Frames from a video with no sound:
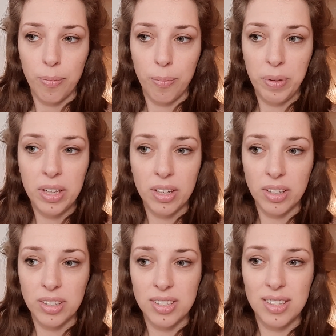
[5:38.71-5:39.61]

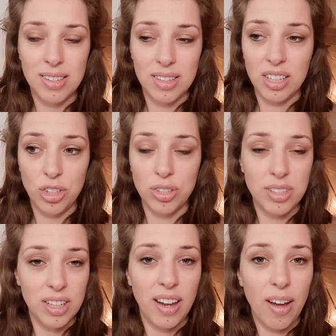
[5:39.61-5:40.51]
because they just
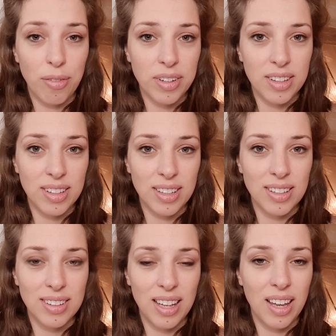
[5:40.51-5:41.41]
did
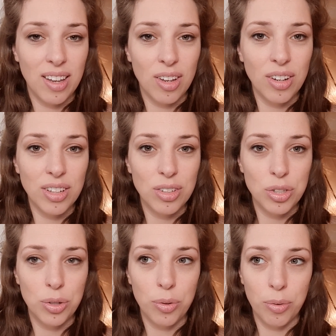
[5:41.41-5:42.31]
everything they could
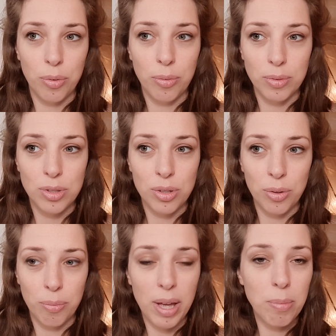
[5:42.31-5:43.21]
to
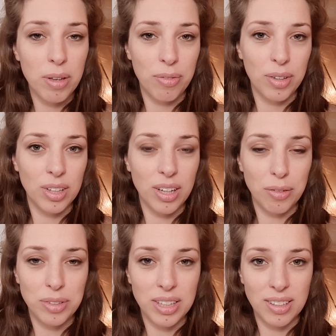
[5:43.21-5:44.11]
make me feel
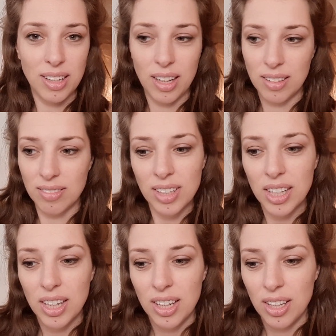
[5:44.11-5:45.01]
loved, and
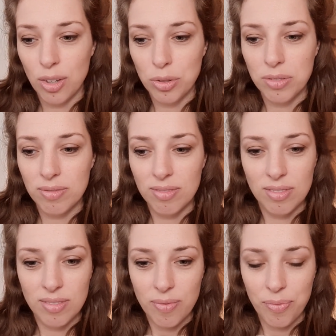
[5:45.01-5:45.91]
you know,
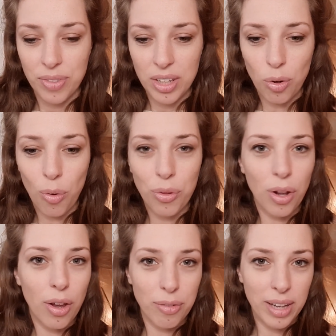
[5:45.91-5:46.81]
did all the
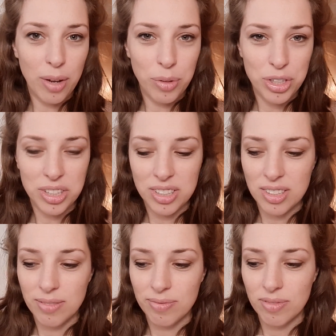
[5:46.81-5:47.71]
love
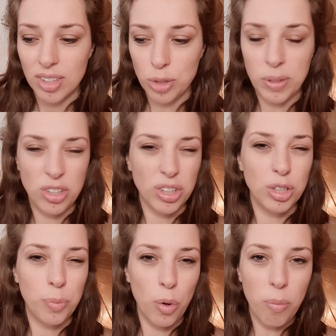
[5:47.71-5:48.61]
languages, especially
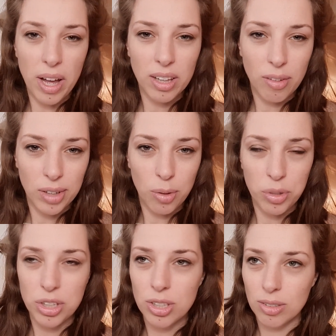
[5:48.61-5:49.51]
spoke my love
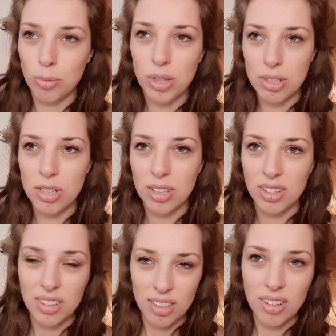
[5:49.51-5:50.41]
language, which
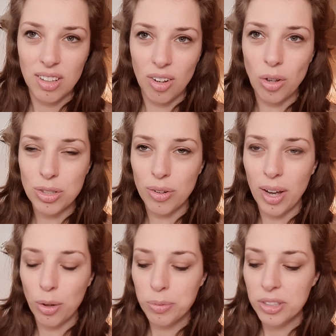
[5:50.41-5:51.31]
also
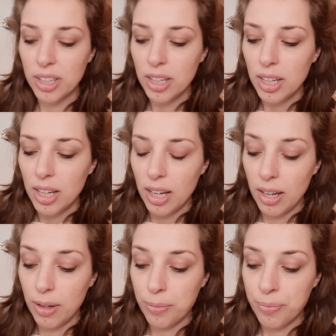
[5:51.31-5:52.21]
helps.
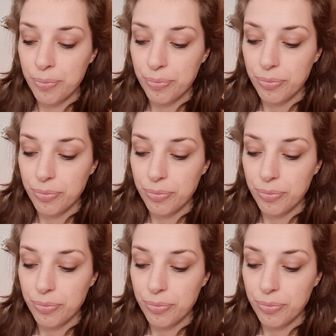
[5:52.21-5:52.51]
um